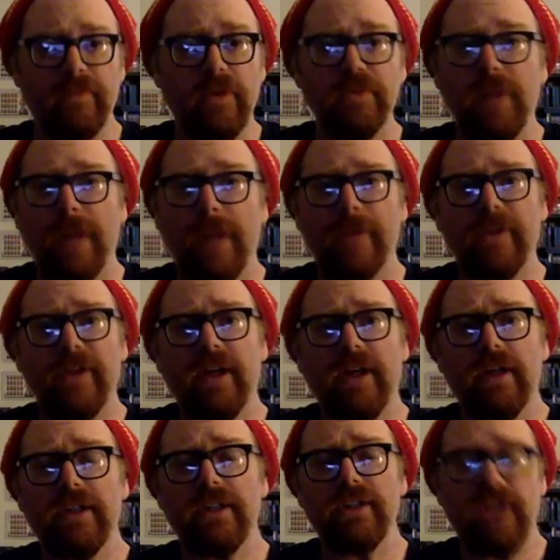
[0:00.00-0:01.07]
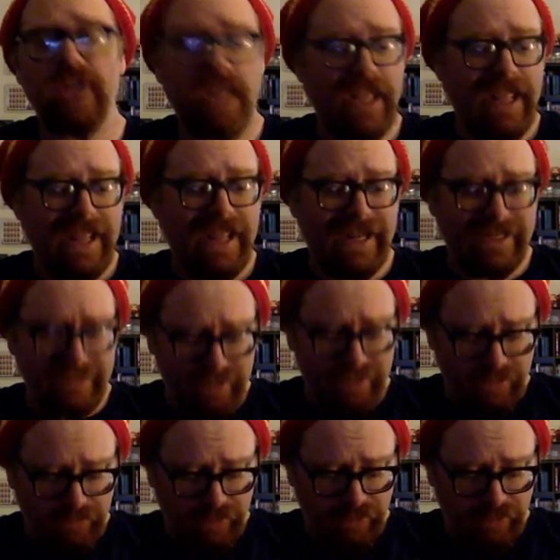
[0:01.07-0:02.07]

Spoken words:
popular characters, and I think the only